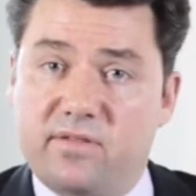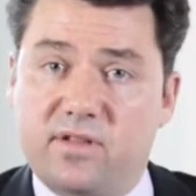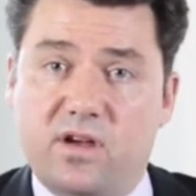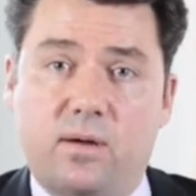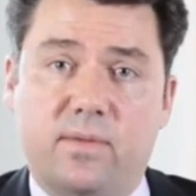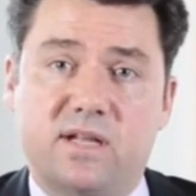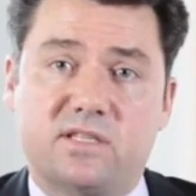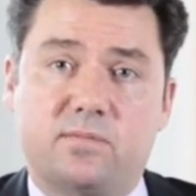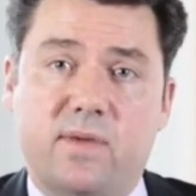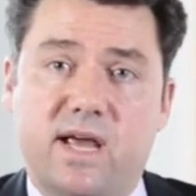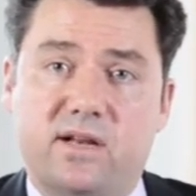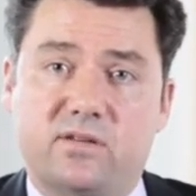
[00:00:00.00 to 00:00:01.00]
of the
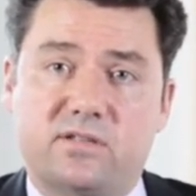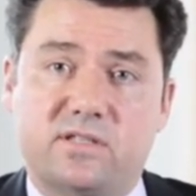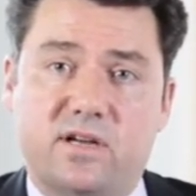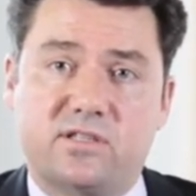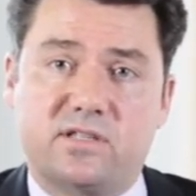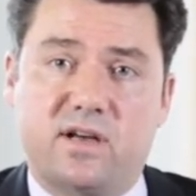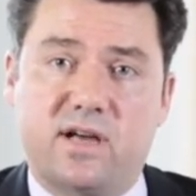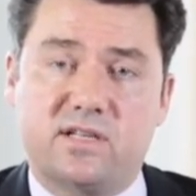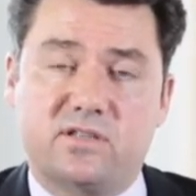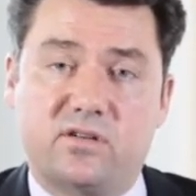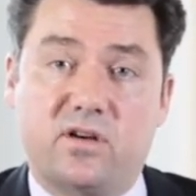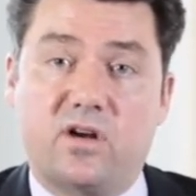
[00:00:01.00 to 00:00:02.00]
comments made on such
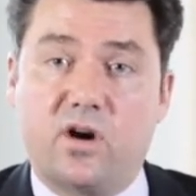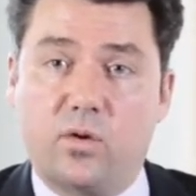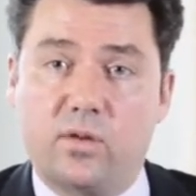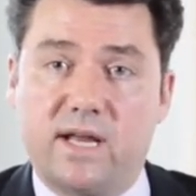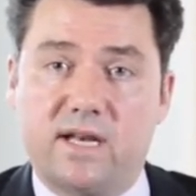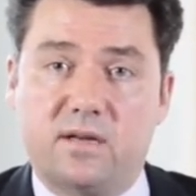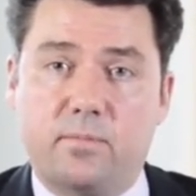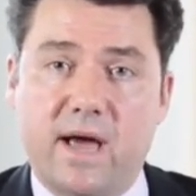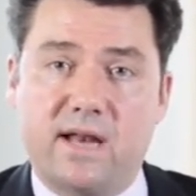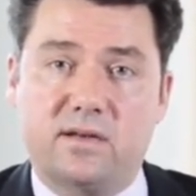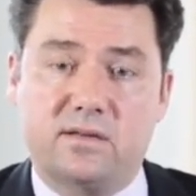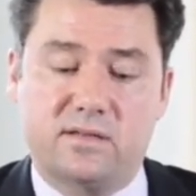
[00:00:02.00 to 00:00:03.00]
sites are not wholly
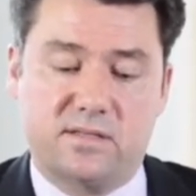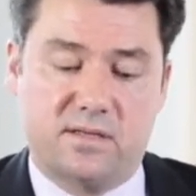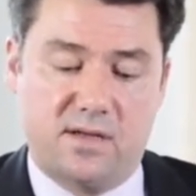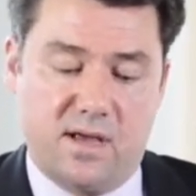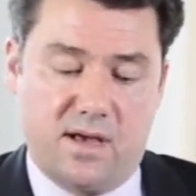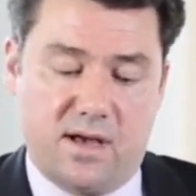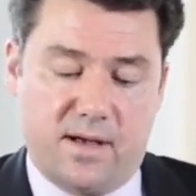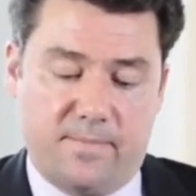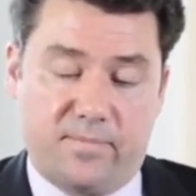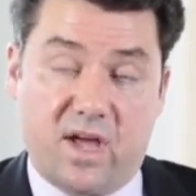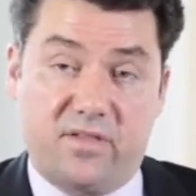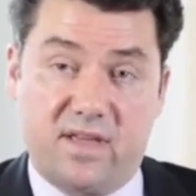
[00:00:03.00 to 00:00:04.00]
independent.
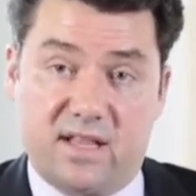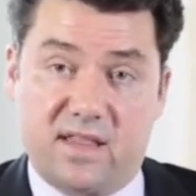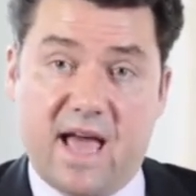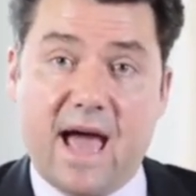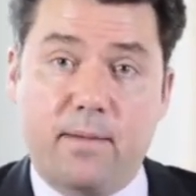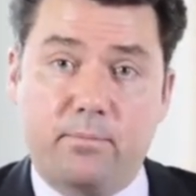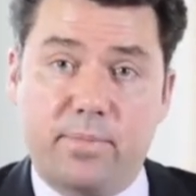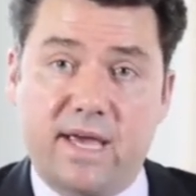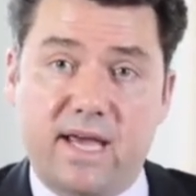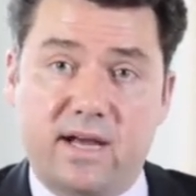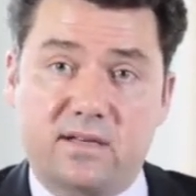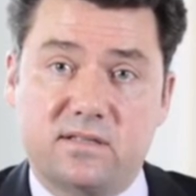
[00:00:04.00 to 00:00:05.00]
Um, I think the
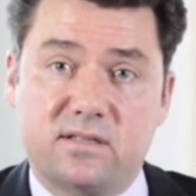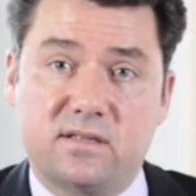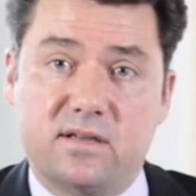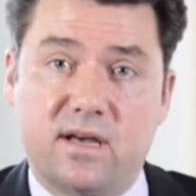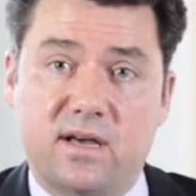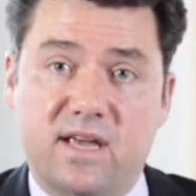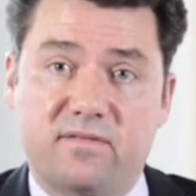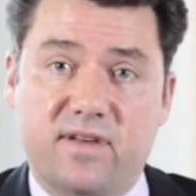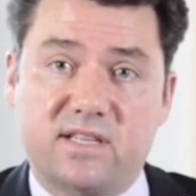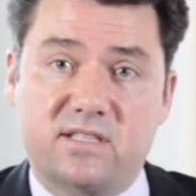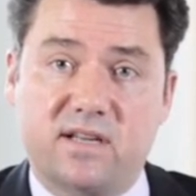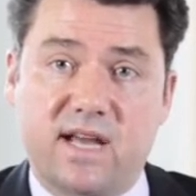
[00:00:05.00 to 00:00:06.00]
hand-picked uh,
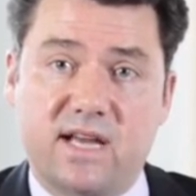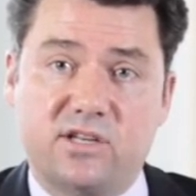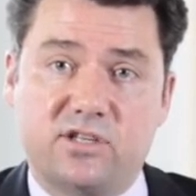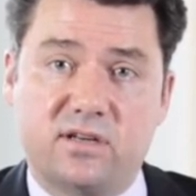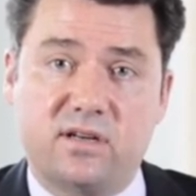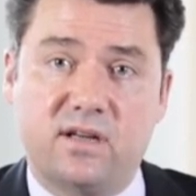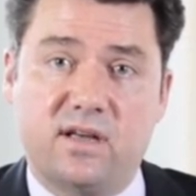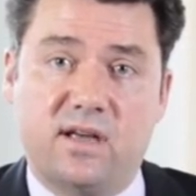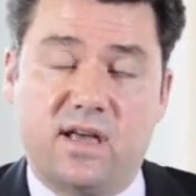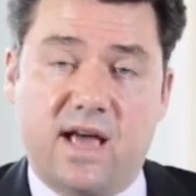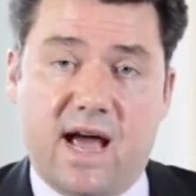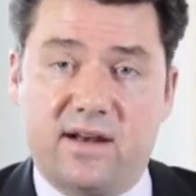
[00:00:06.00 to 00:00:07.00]
investigation
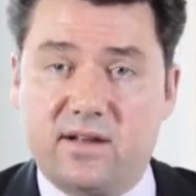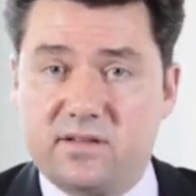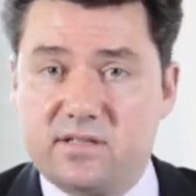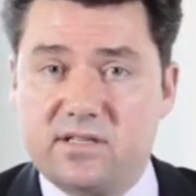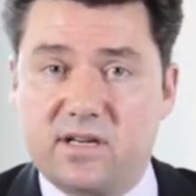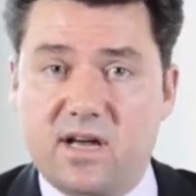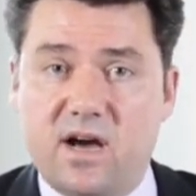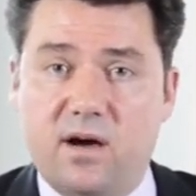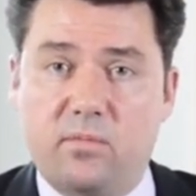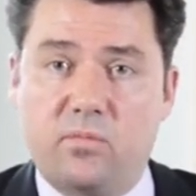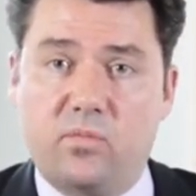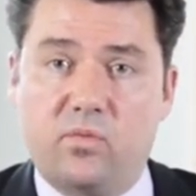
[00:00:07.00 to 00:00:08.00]
and others to
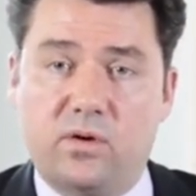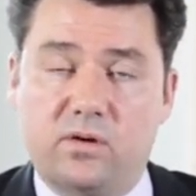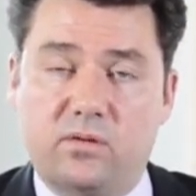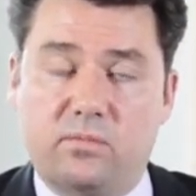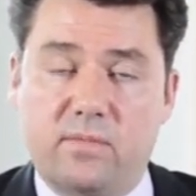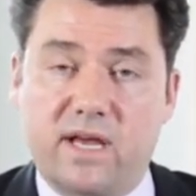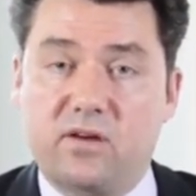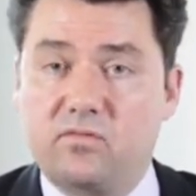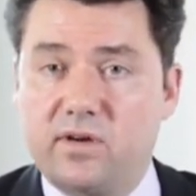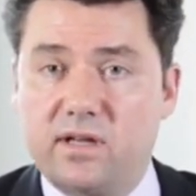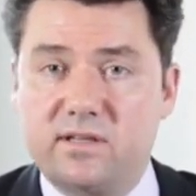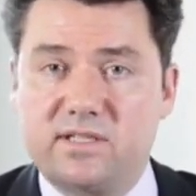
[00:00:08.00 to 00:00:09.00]
come will make a
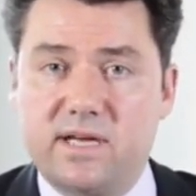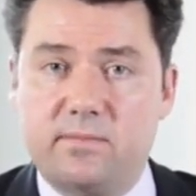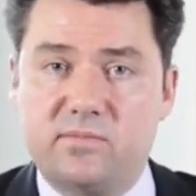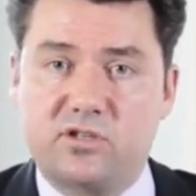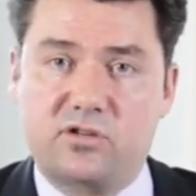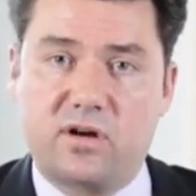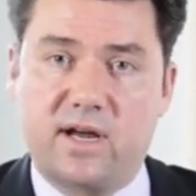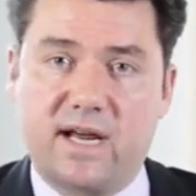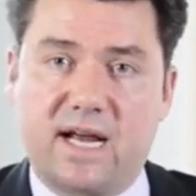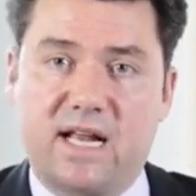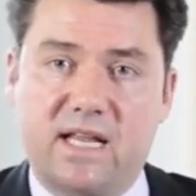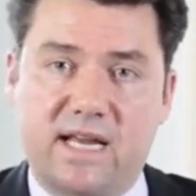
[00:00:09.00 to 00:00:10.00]
real attempt to try
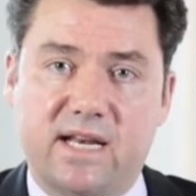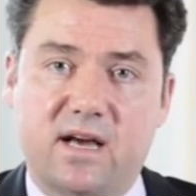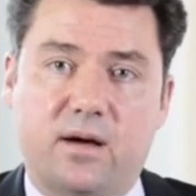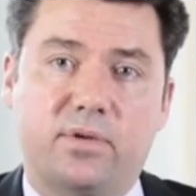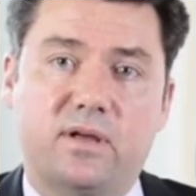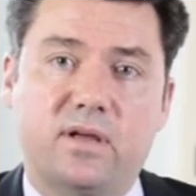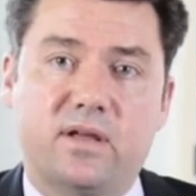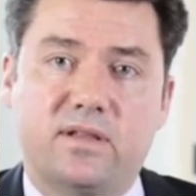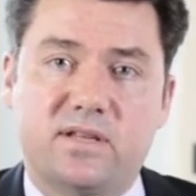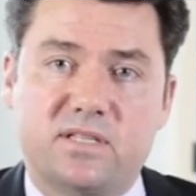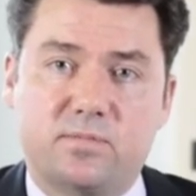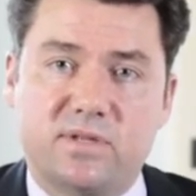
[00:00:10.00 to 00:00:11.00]
and clean up
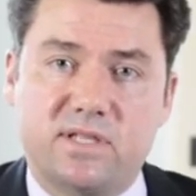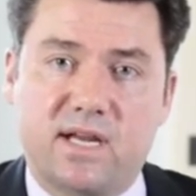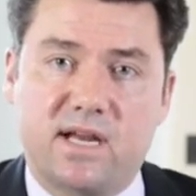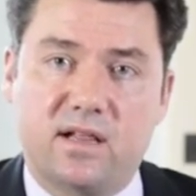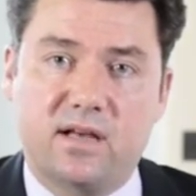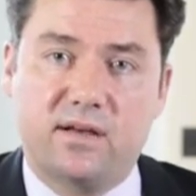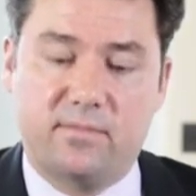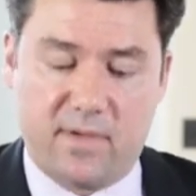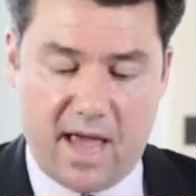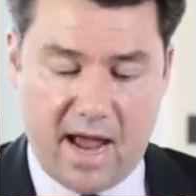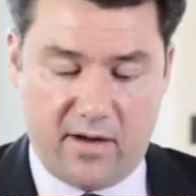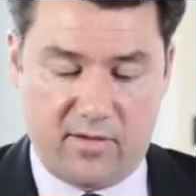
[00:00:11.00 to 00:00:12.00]
this particular
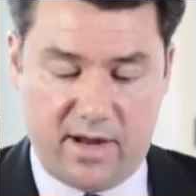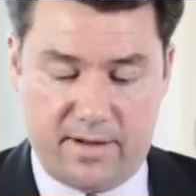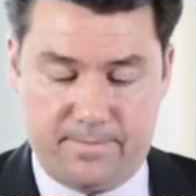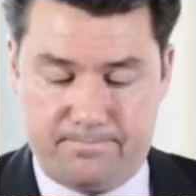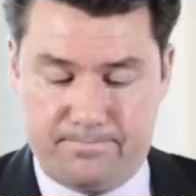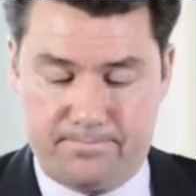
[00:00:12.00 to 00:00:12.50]
area.